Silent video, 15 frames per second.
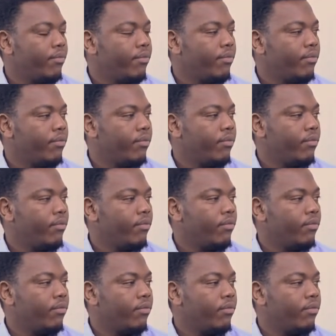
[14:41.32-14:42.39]

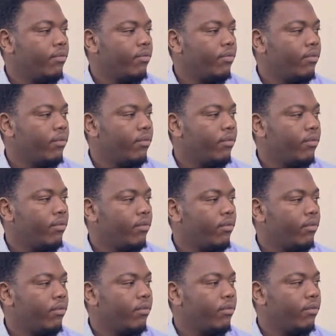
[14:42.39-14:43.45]

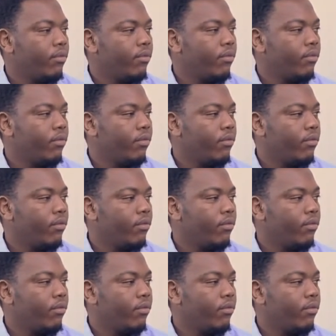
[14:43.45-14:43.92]
(silent)